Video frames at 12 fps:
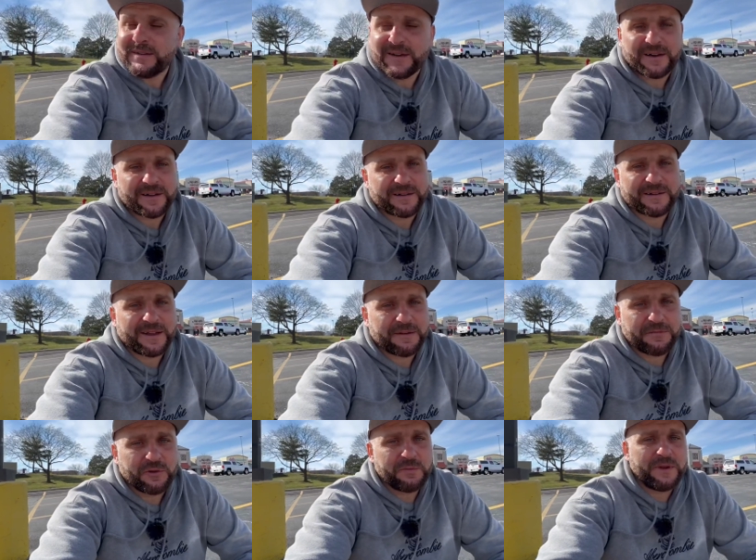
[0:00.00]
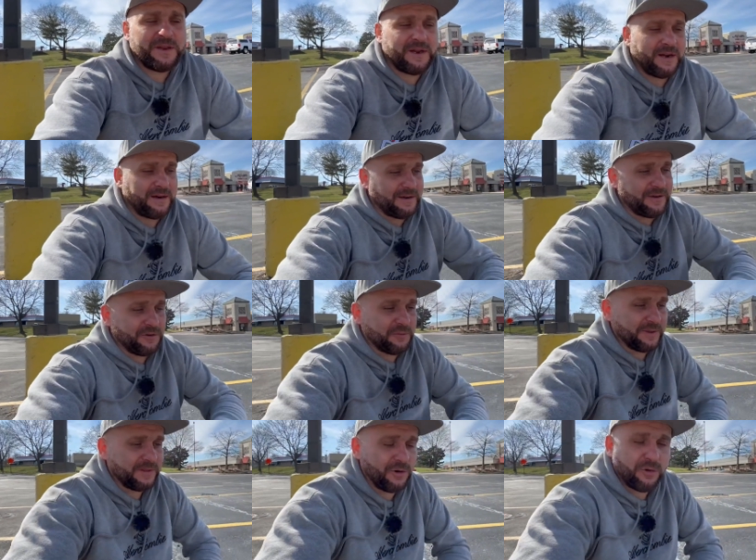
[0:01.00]
that are, for me, are a little
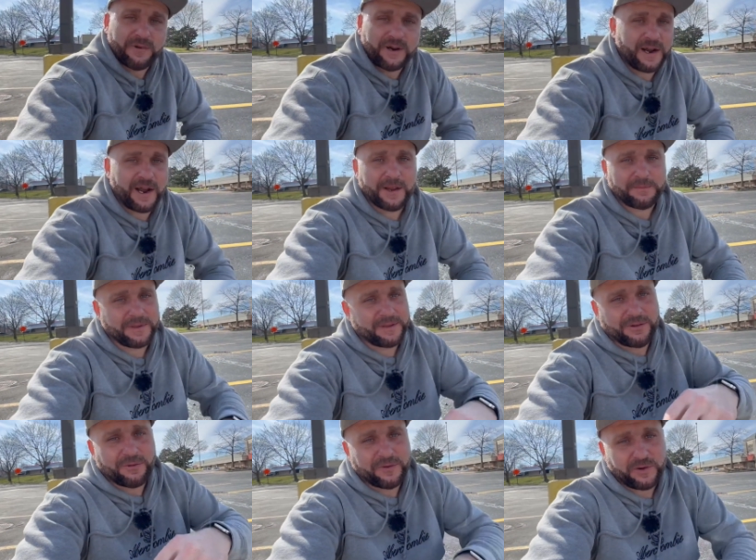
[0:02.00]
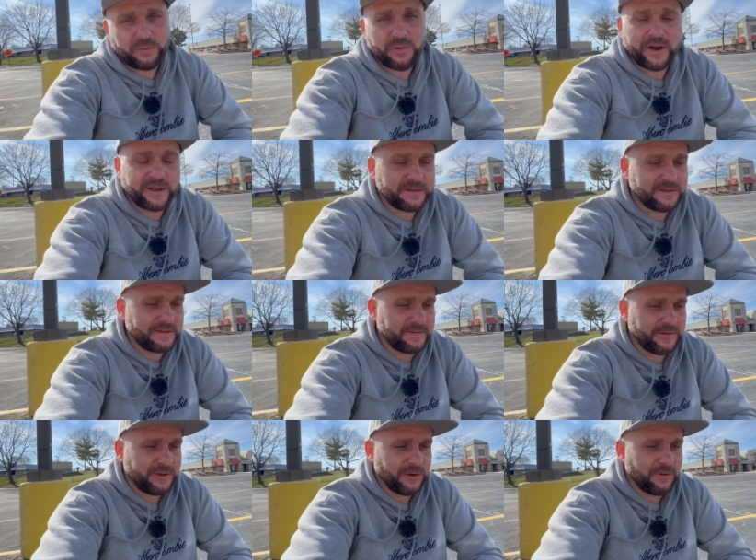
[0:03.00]
bit overhyped and overpriced.
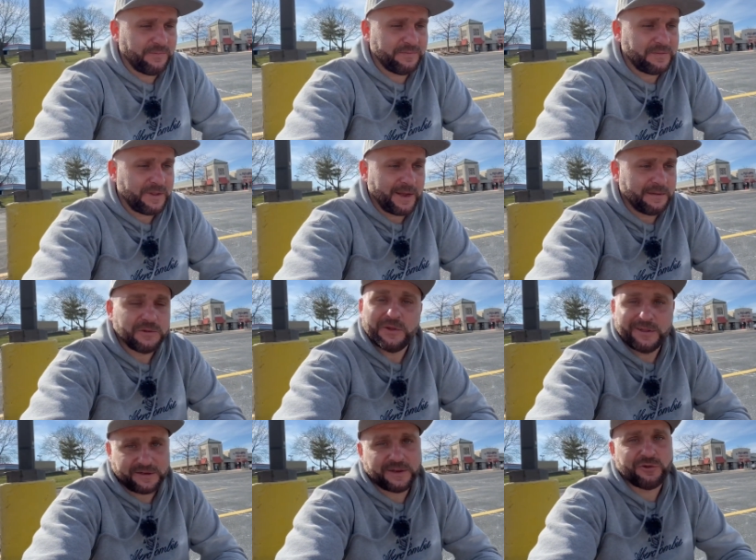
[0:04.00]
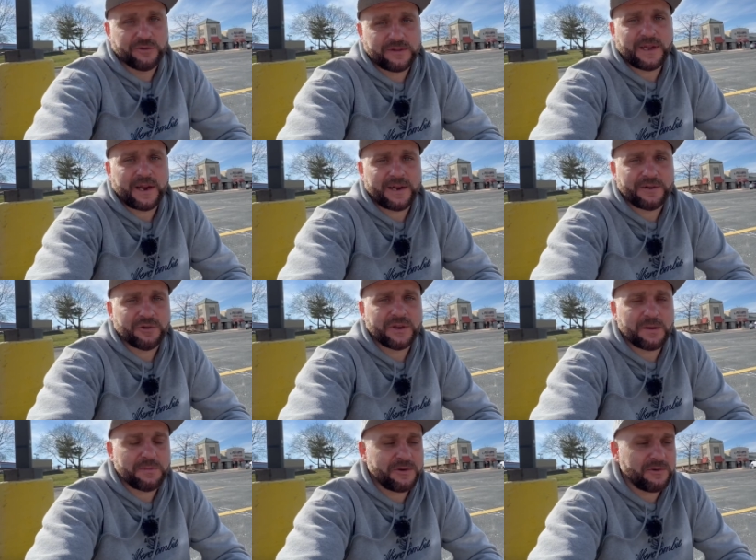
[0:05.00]
You know, it's a good tire, don't
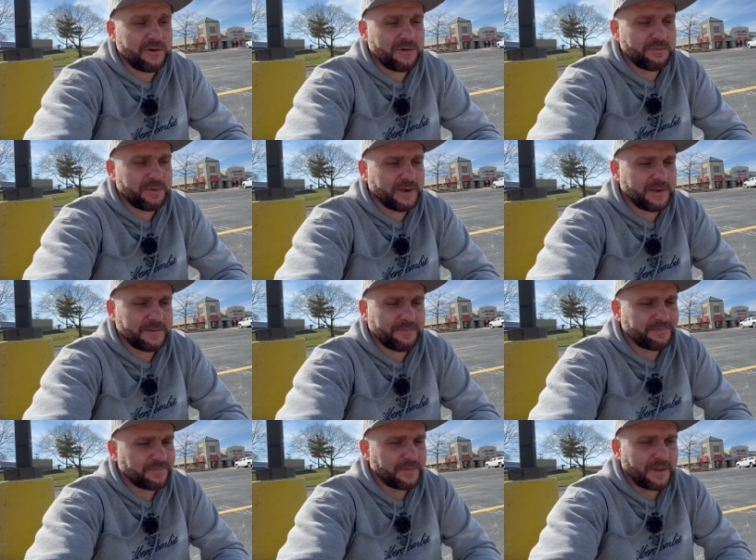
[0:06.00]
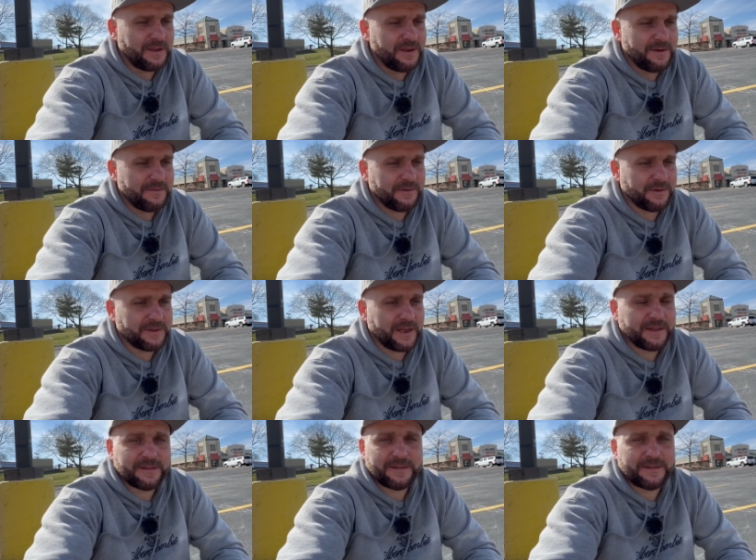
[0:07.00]
get me wrong, but for
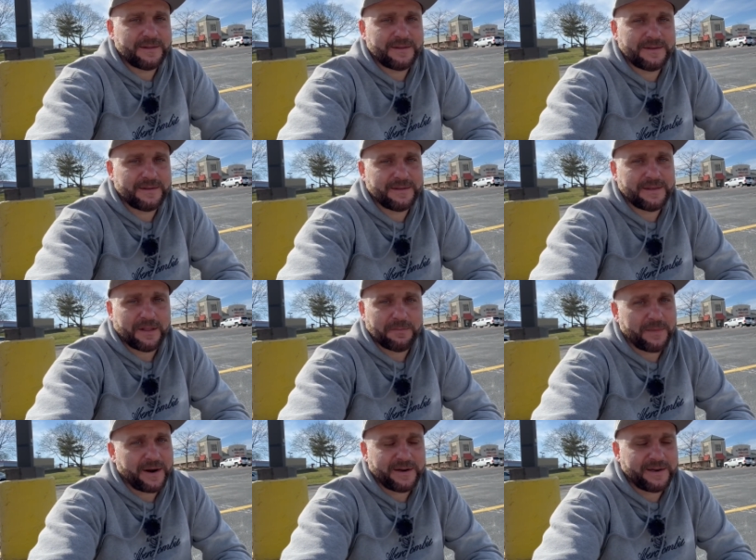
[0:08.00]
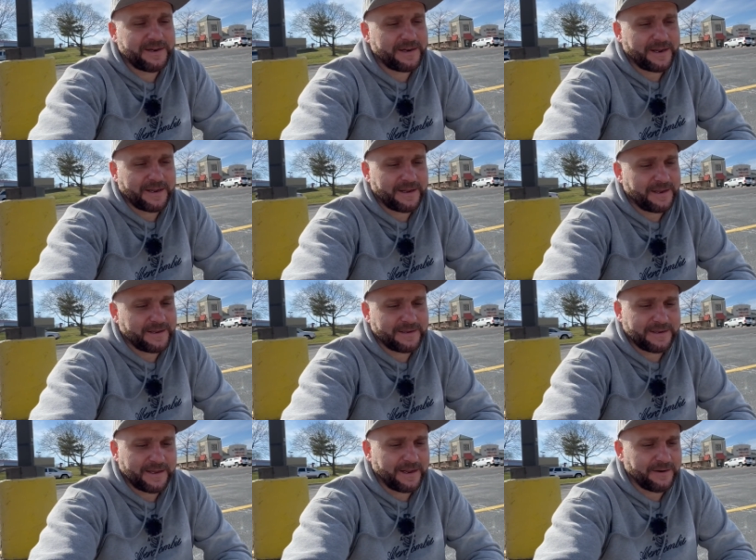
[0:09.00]
that money, I
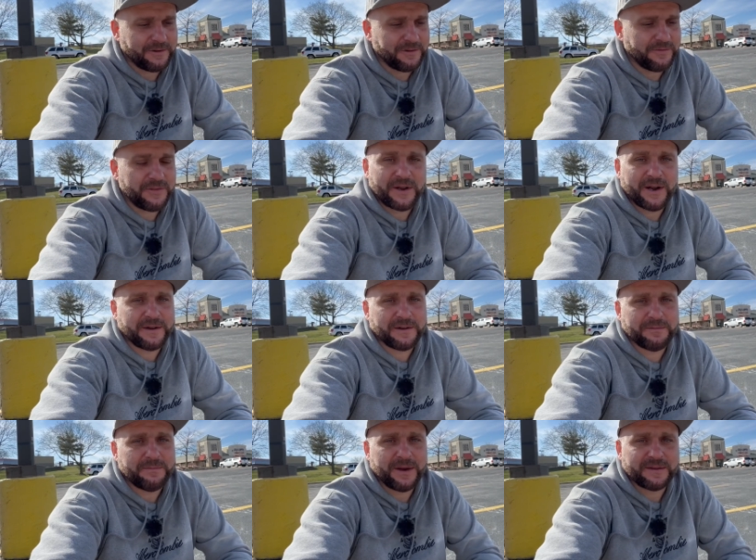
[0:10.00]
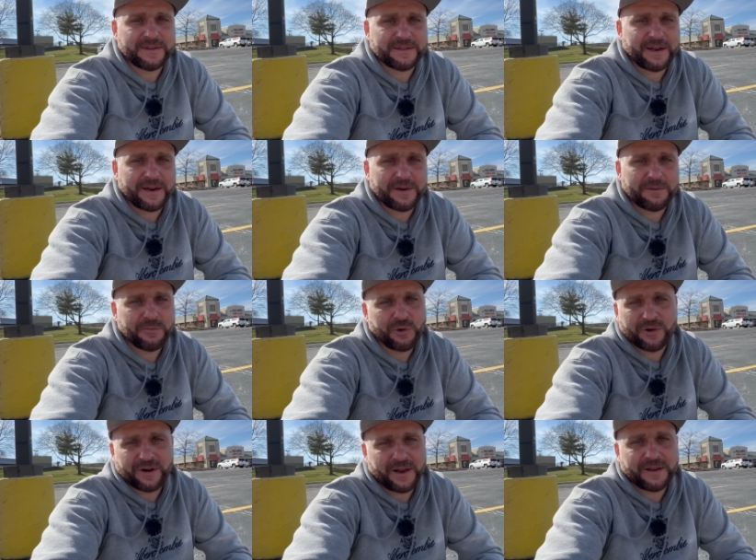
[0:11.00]
don't know, $300 a tire
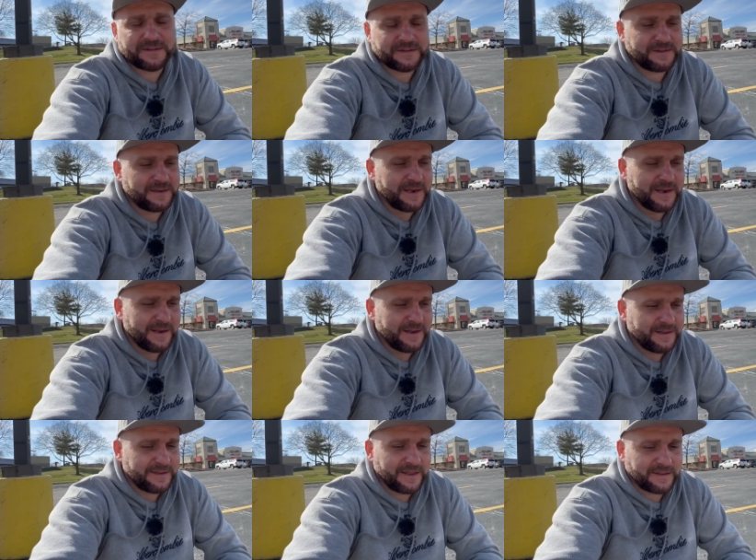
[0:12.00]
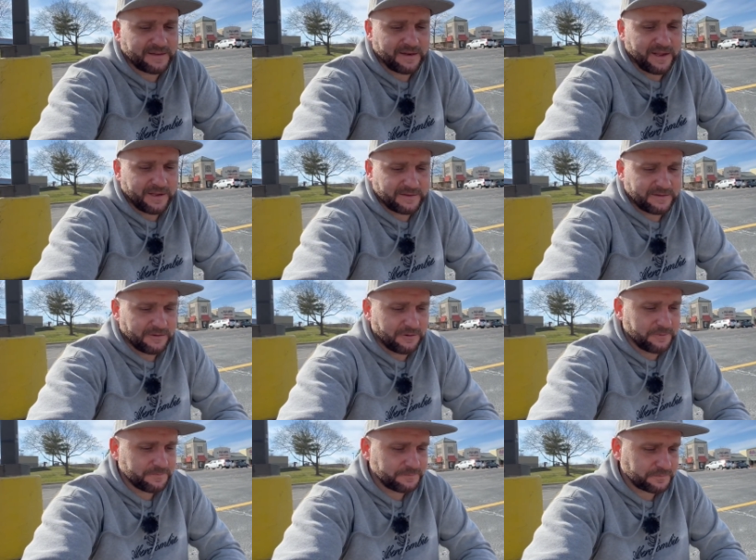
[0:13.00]
more or less. That's a lot. So,